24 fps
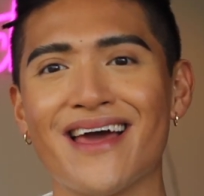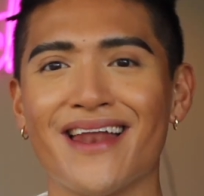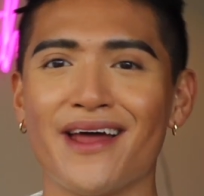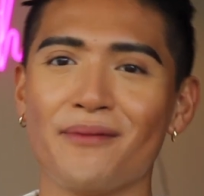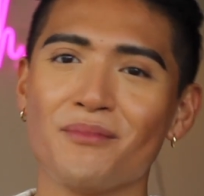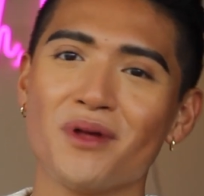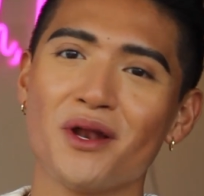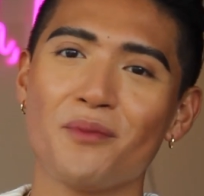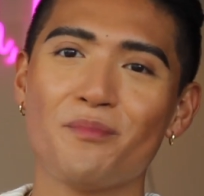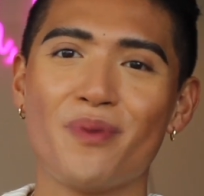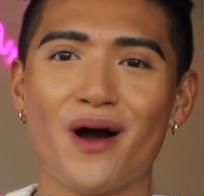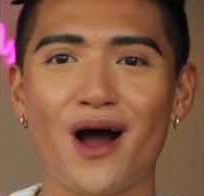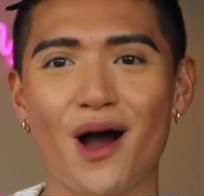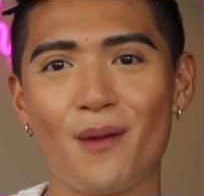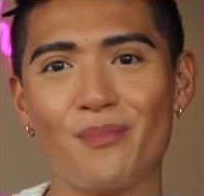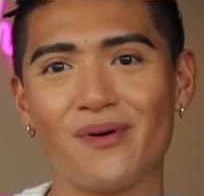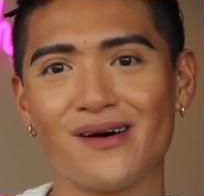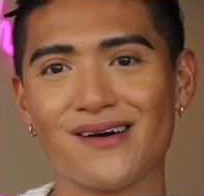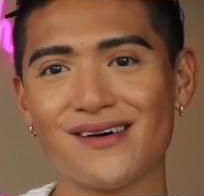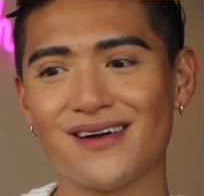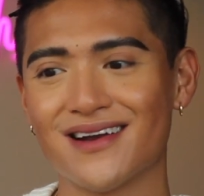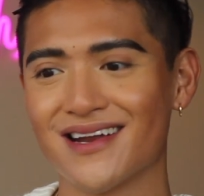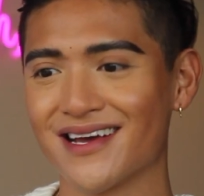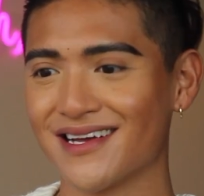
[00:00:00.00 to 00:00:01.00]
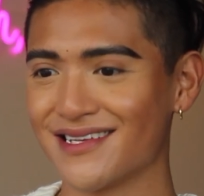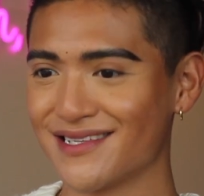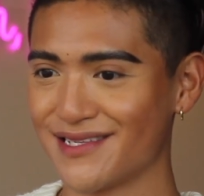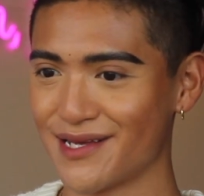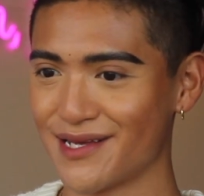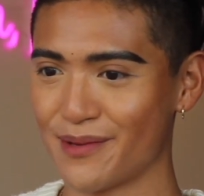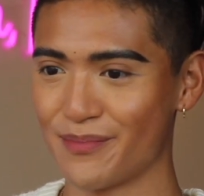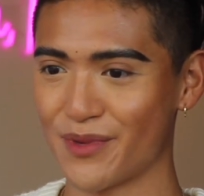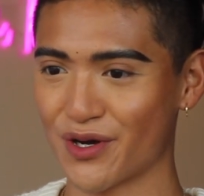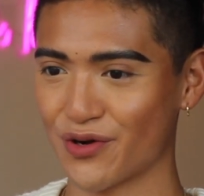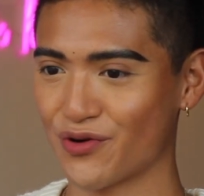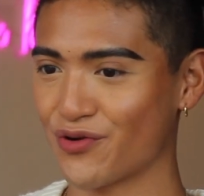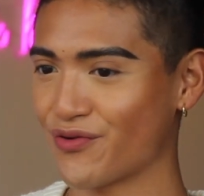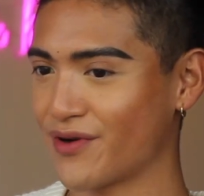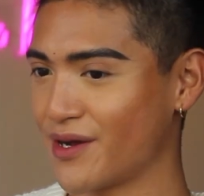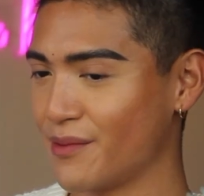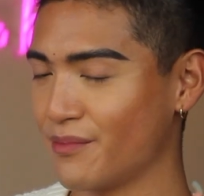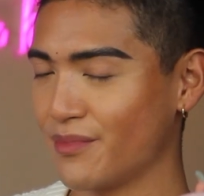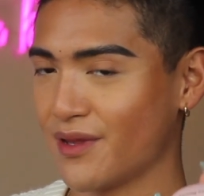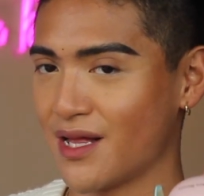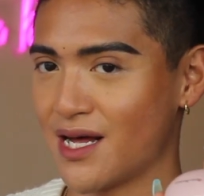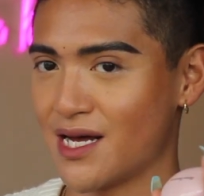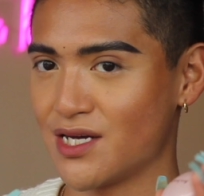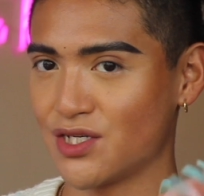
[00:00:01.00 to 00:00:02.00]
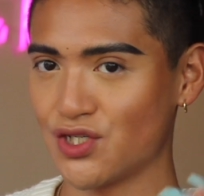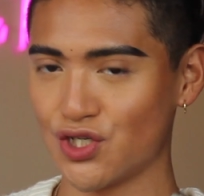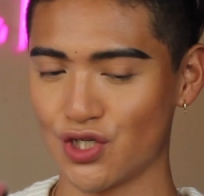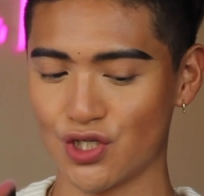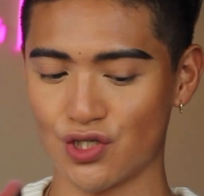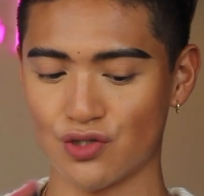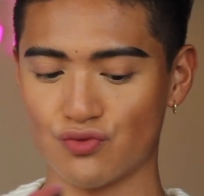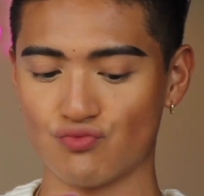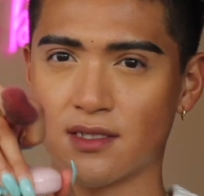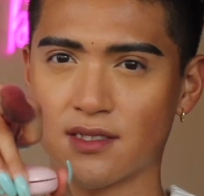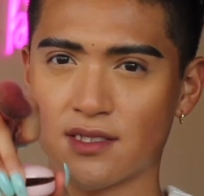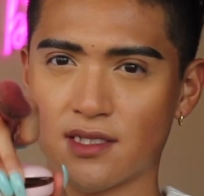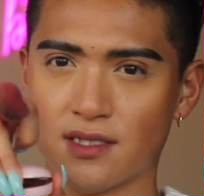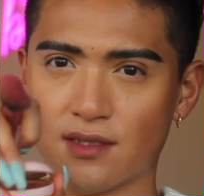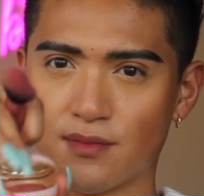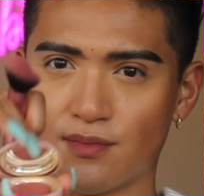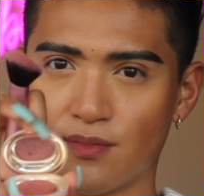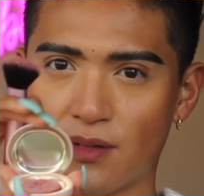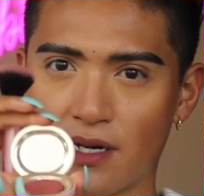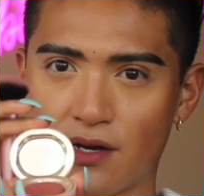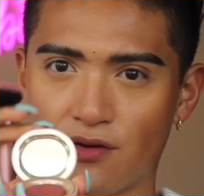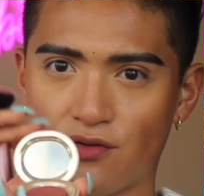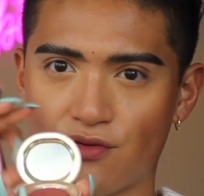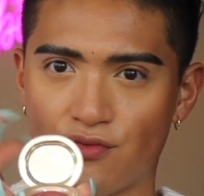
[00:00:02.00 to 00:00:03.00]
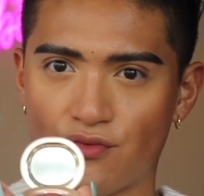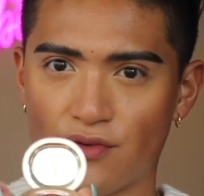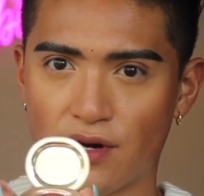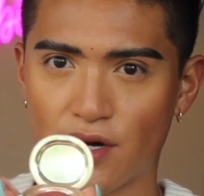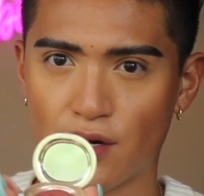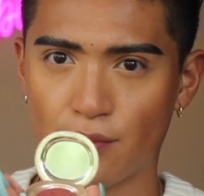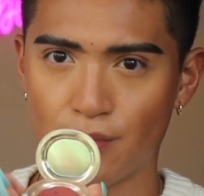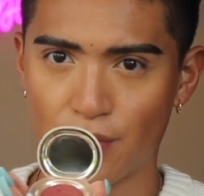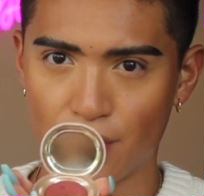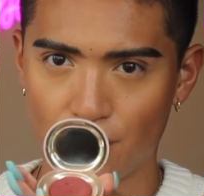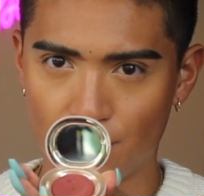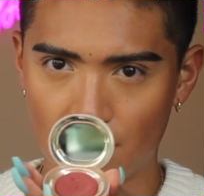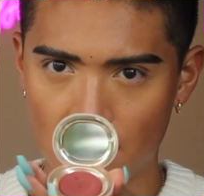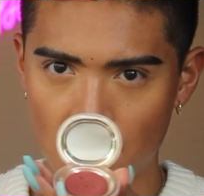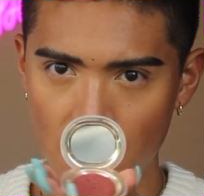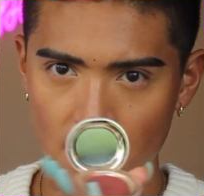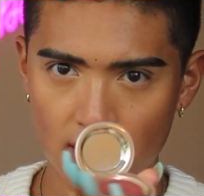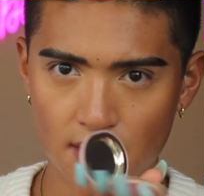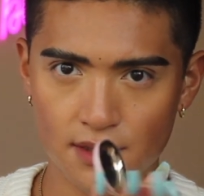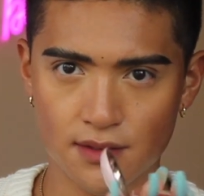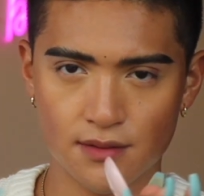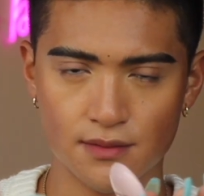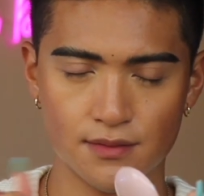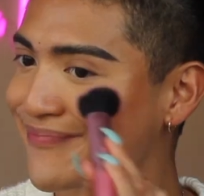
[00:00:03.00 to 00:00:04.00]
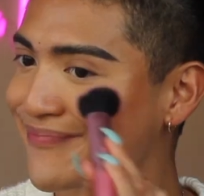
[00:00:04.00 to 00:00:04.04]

I'm gonna pop on some cream blush. This is by Rare Beauty.